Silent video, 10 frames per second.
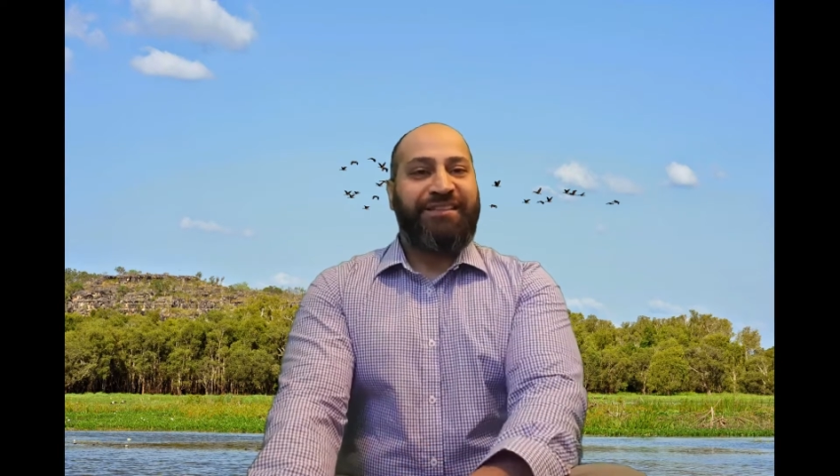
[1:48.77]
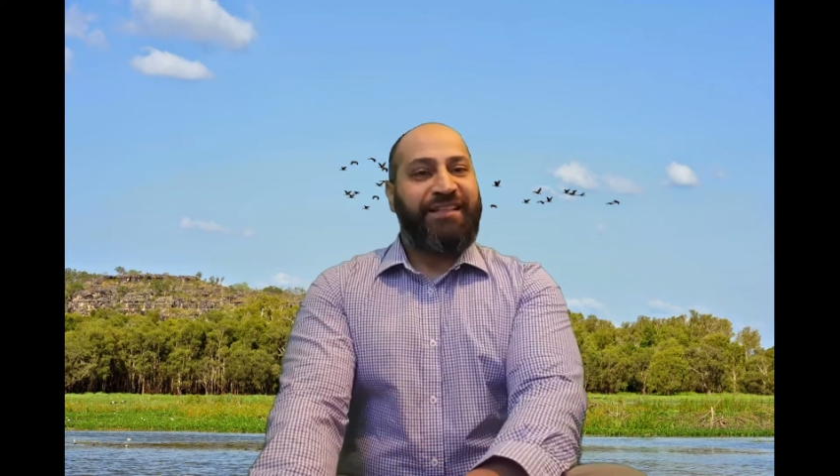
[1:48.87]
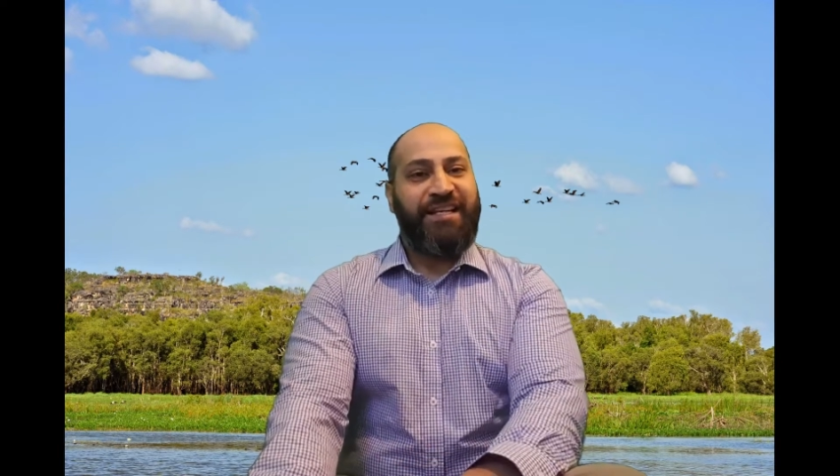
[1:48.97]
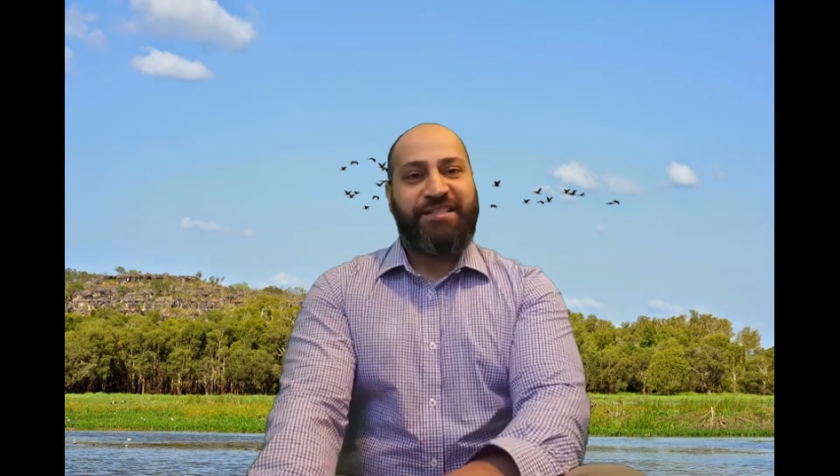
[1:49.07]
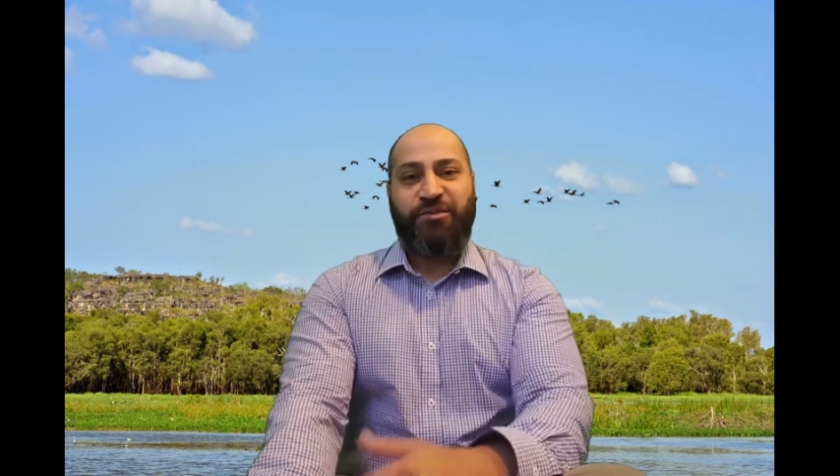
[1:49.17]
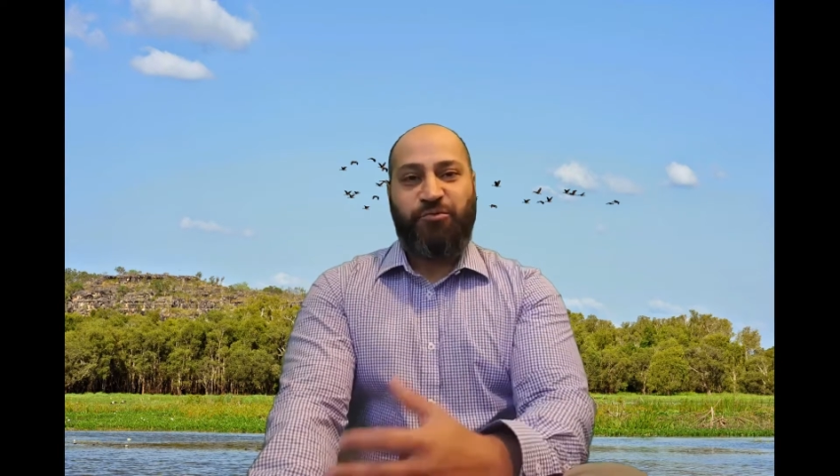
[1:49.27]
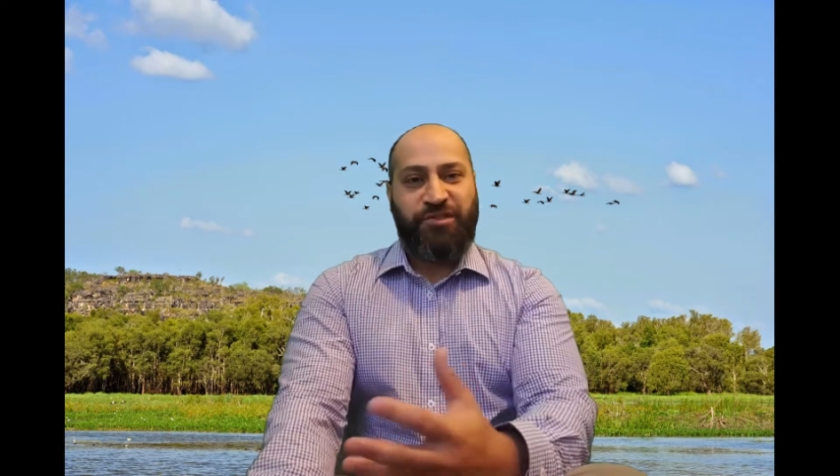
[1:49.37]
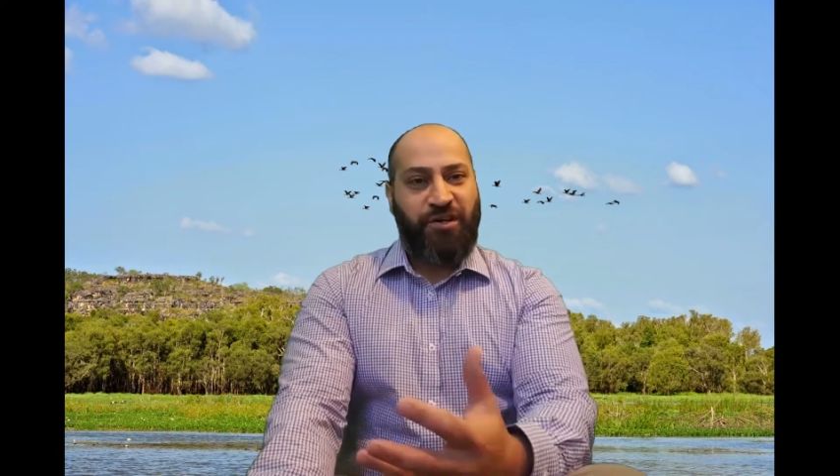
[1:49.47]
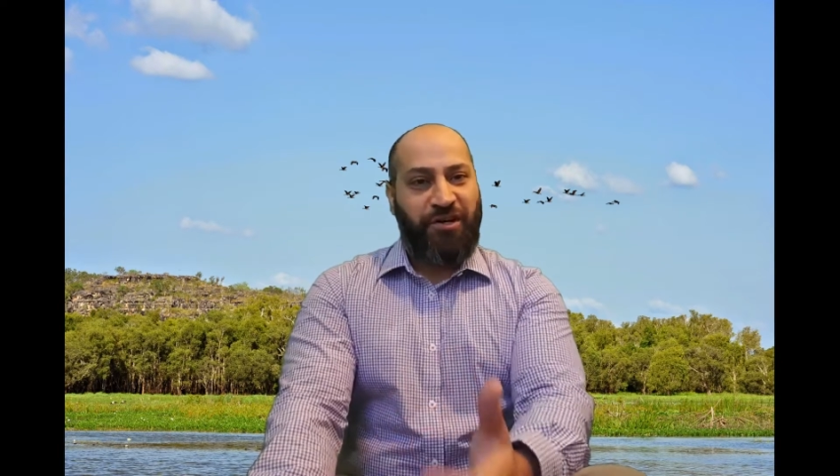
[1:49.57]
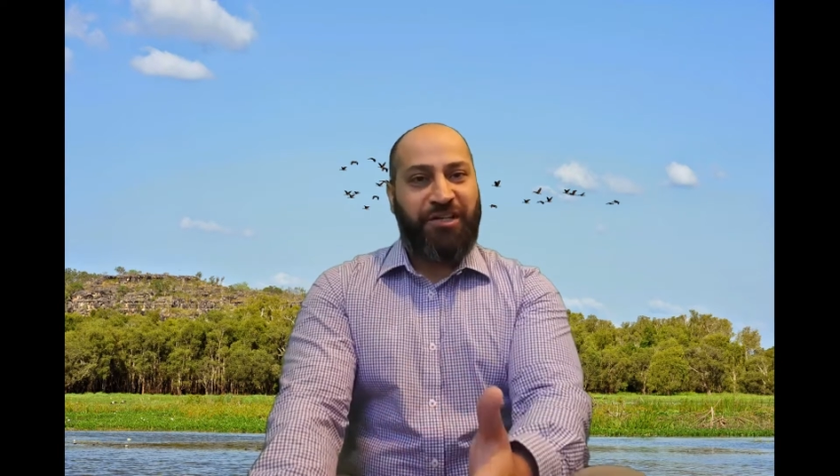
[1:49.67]
Yes, it
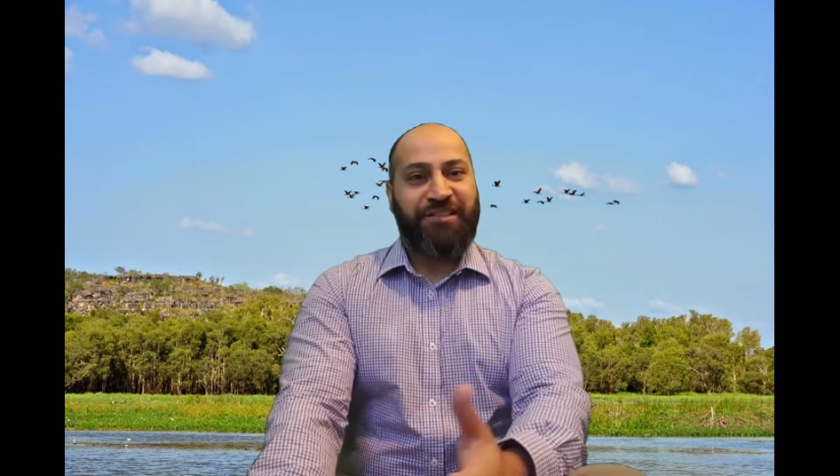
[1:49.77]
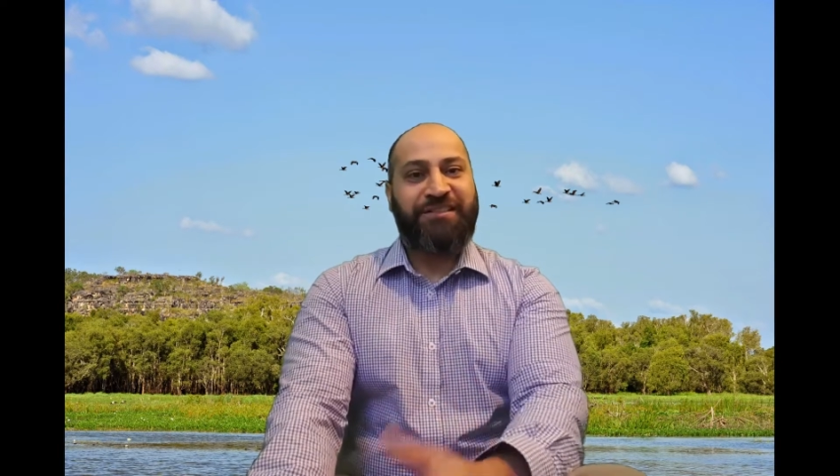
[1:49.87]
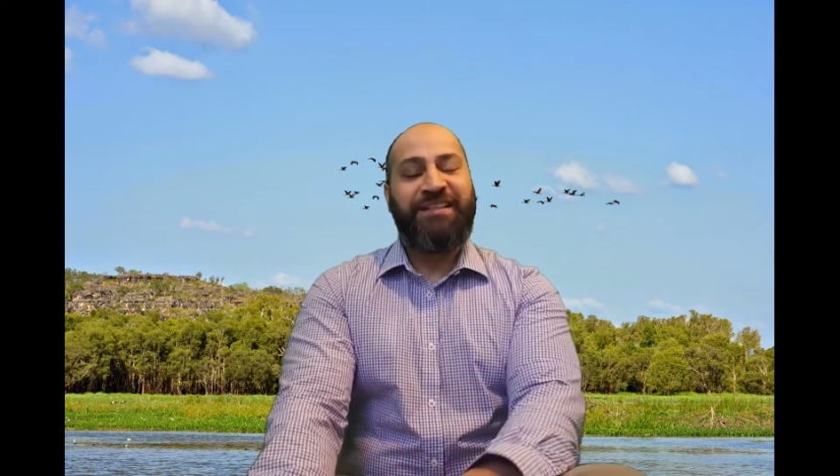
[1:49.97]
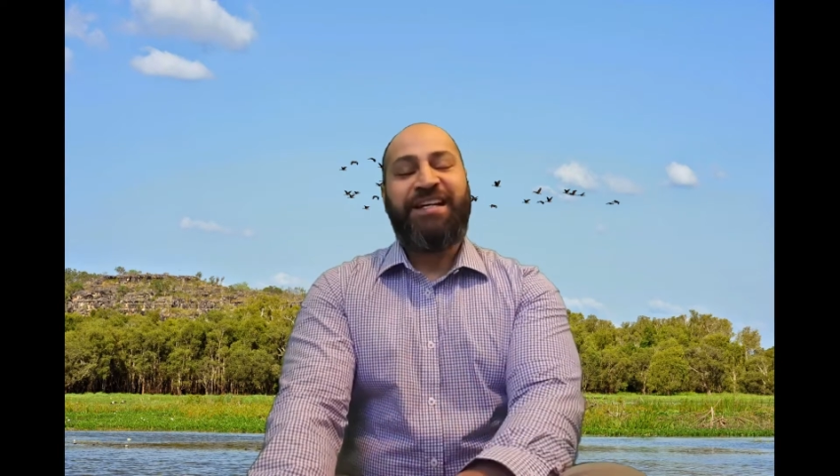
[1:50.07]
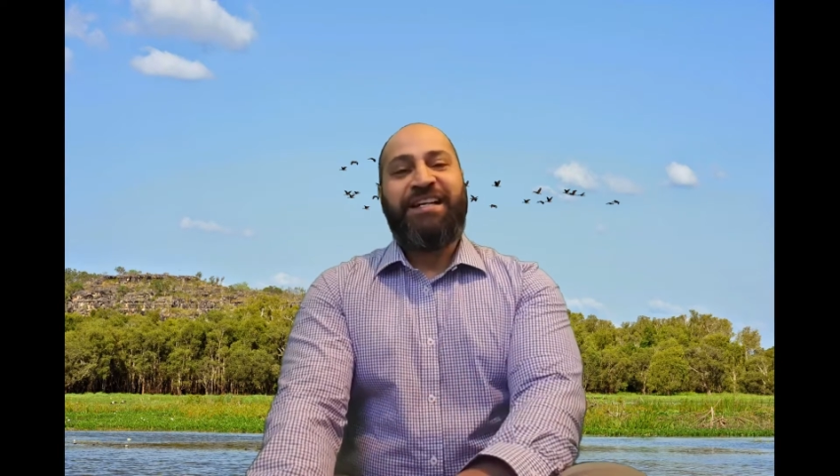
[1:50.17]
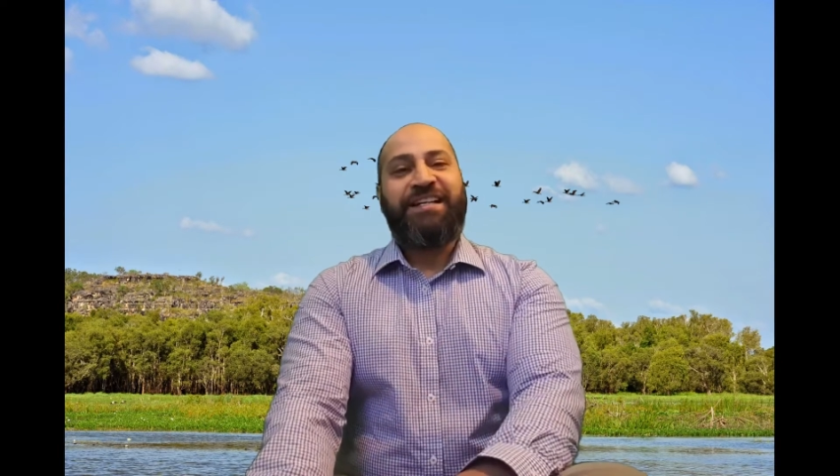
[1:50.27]
was hot.